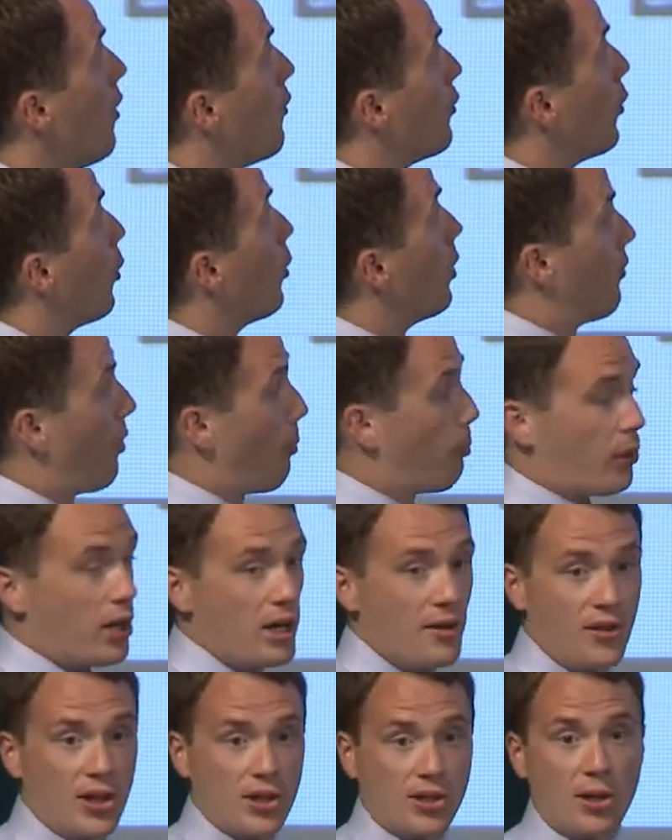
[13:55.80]
For all of the
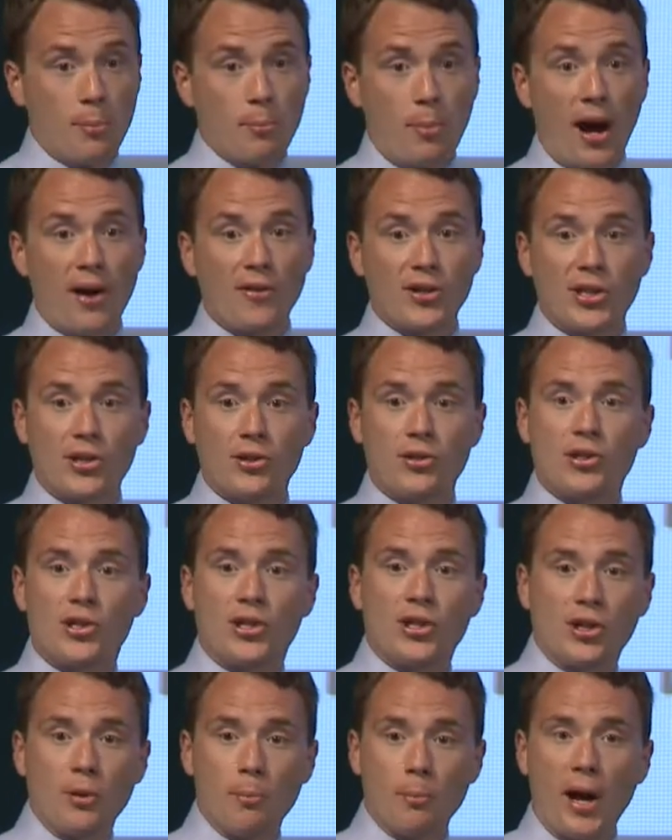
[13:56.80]
previous
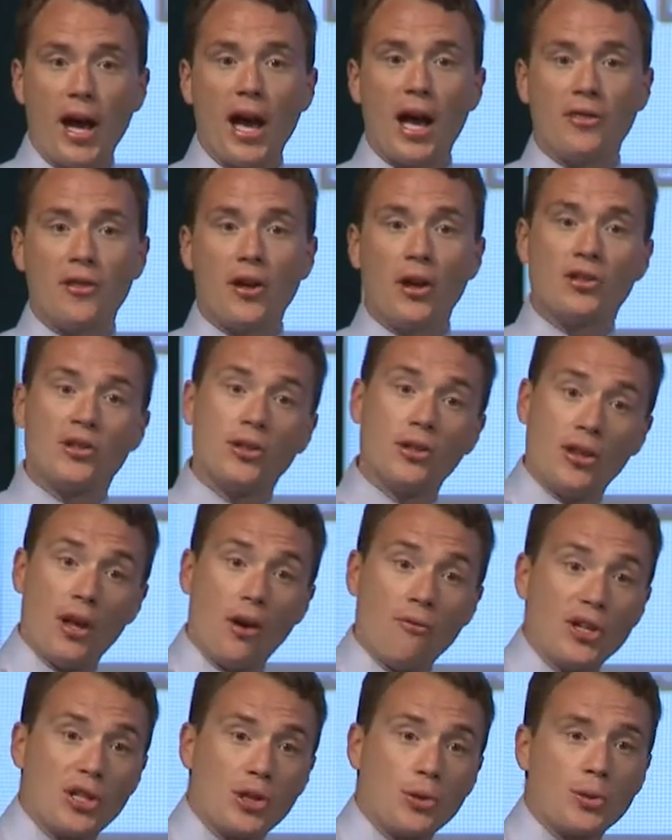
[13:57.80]
comparisons to compare the
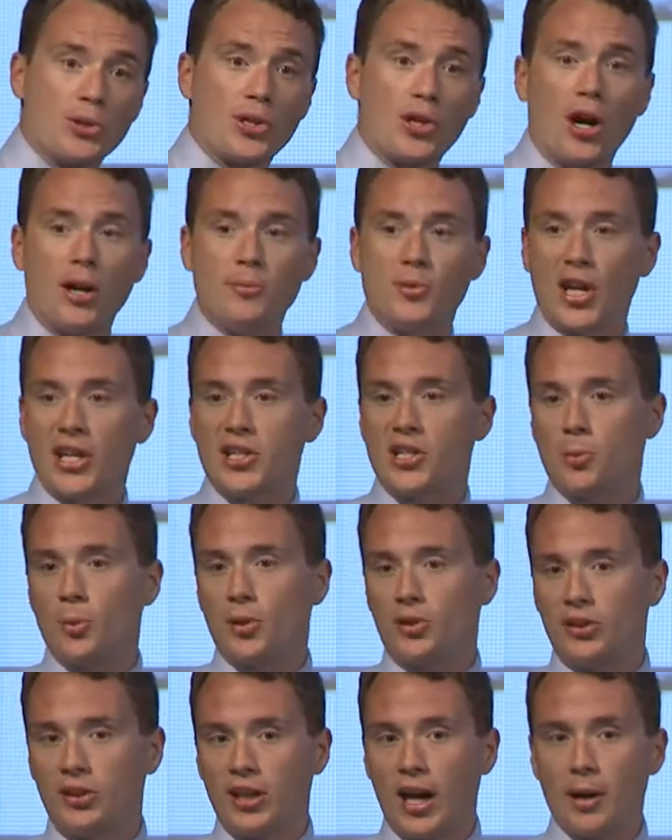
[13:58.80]
original time data
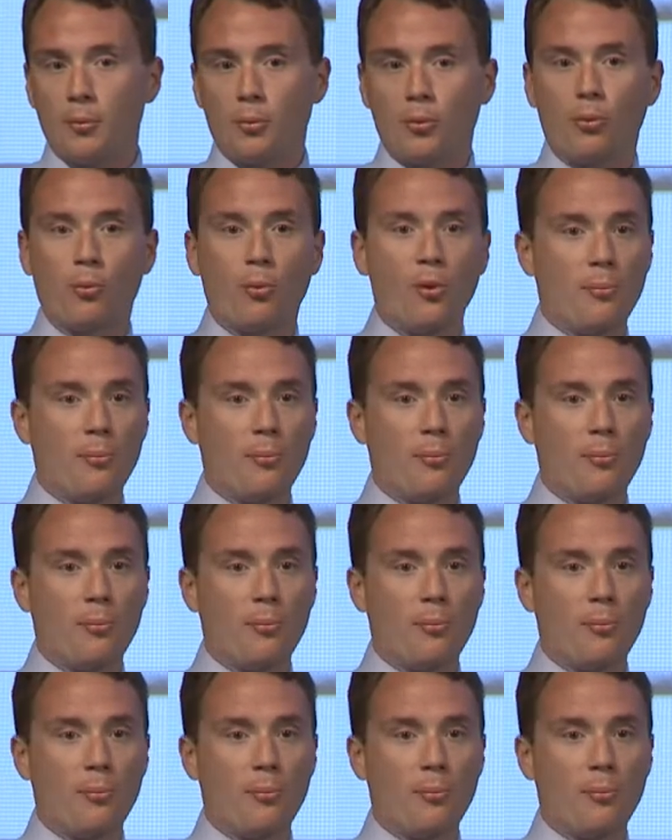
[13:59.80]
with depth,